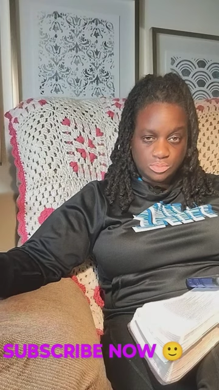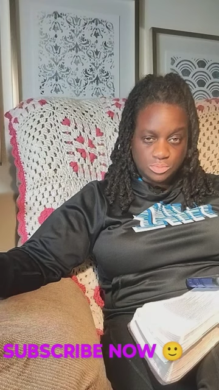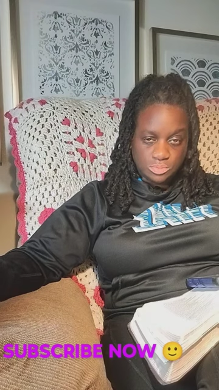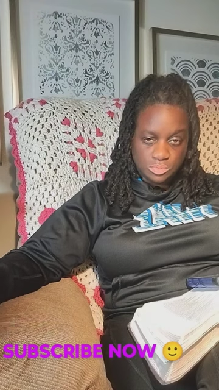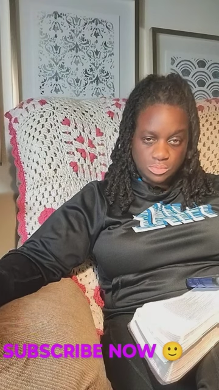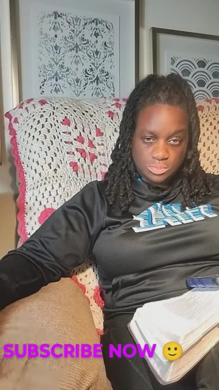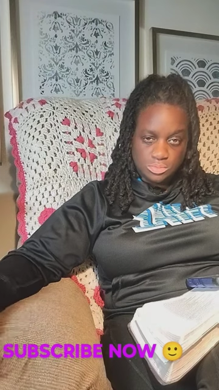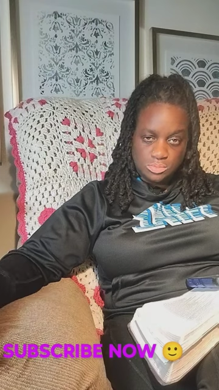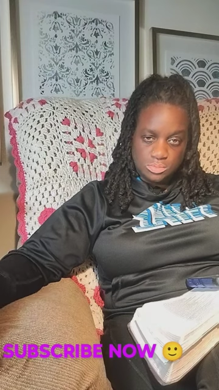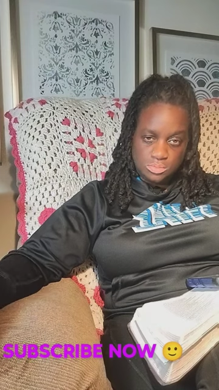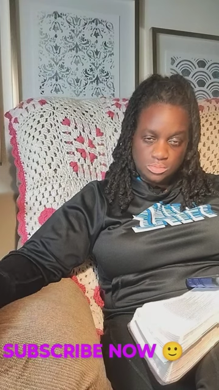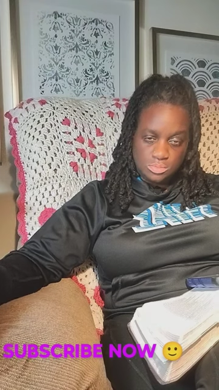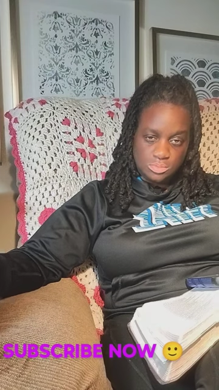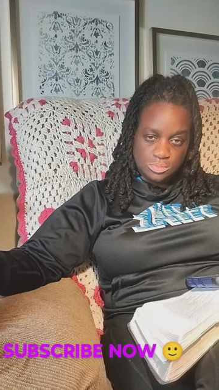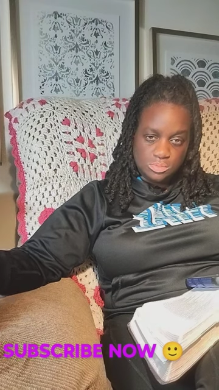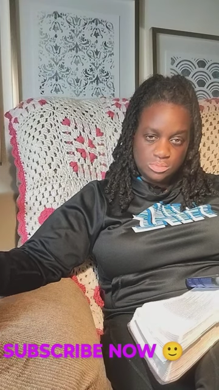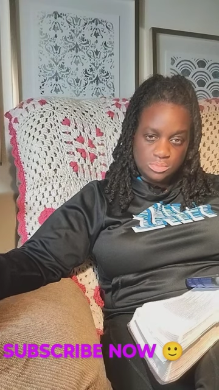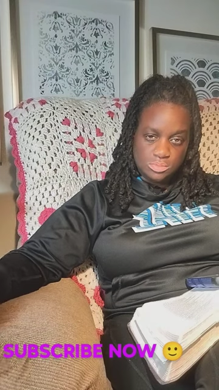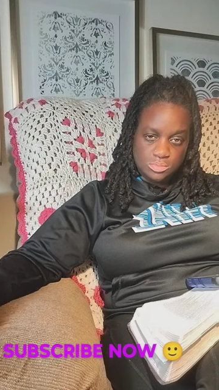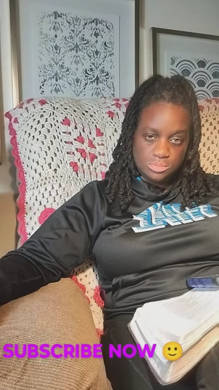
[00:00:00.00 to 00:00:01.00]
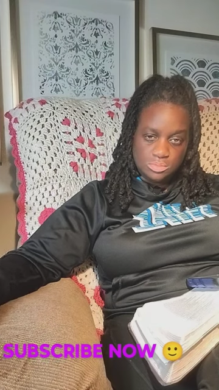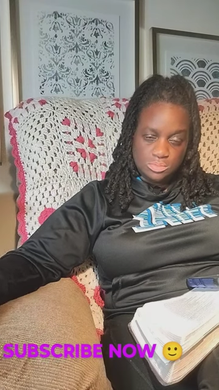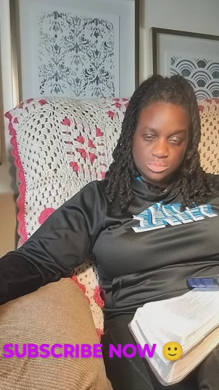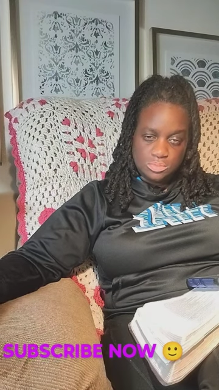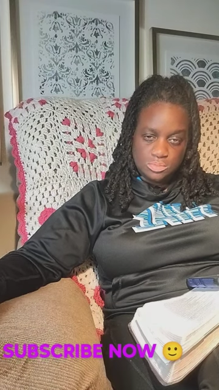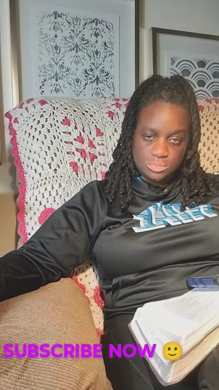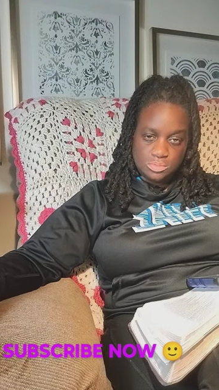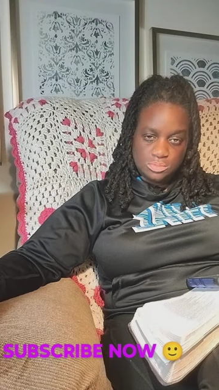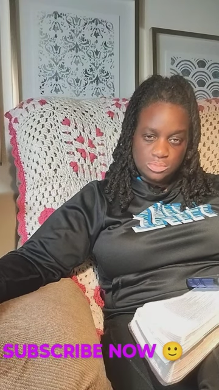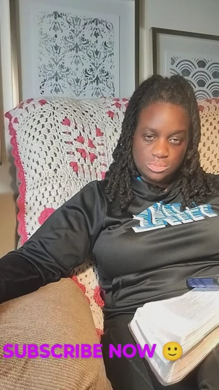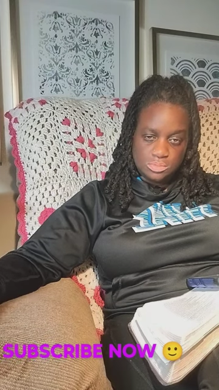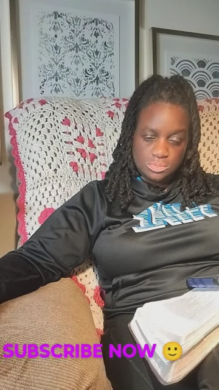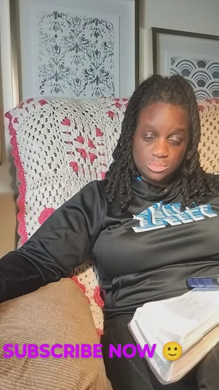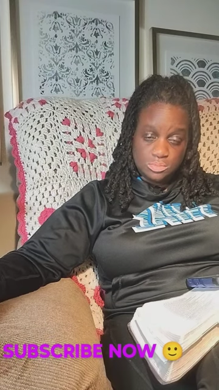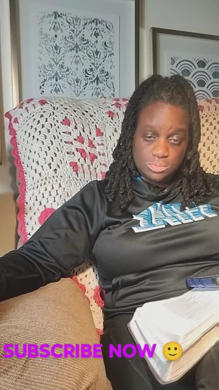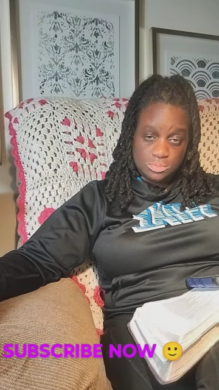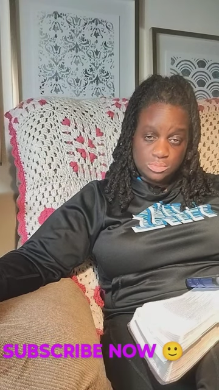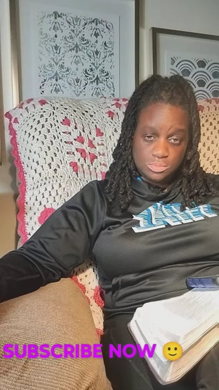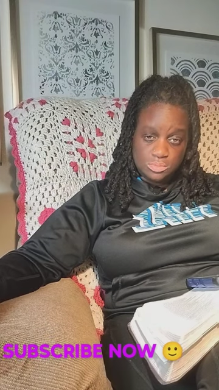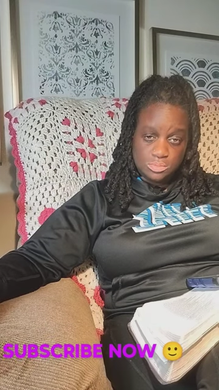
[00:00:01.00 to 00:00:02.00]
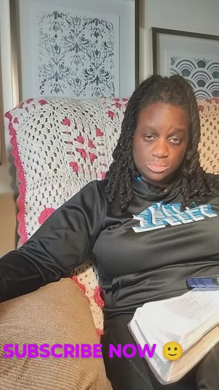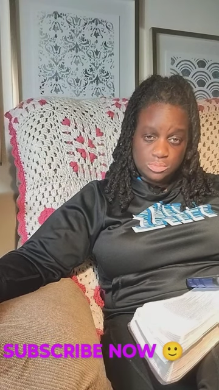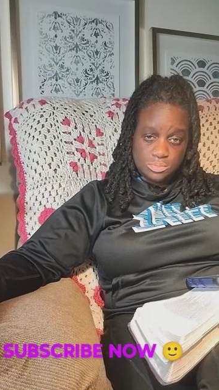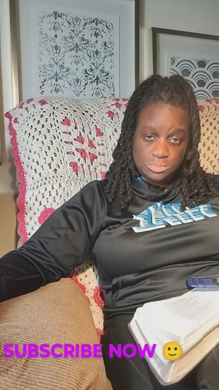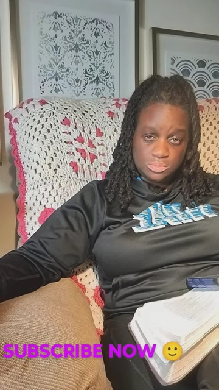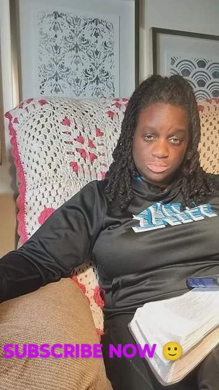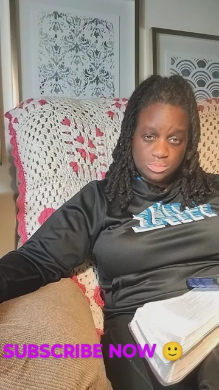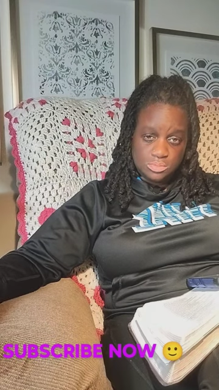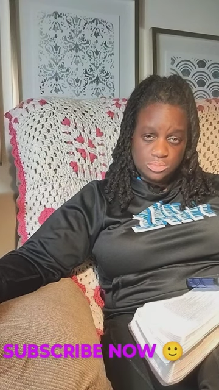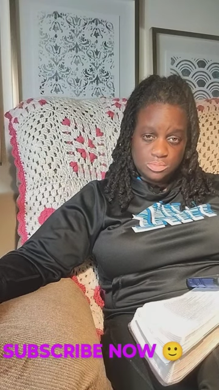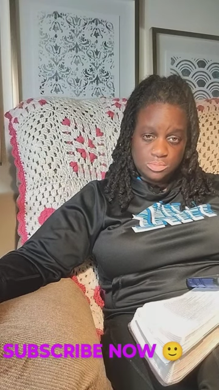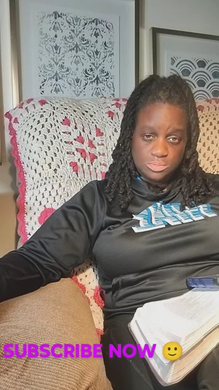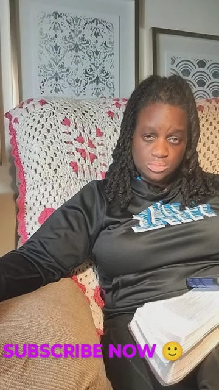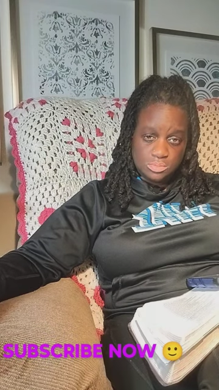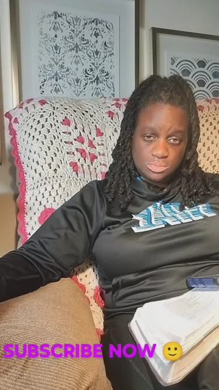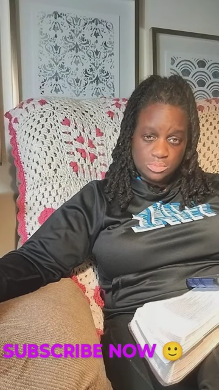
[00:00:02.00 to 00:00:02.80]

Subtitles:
No one is speaking in this clip.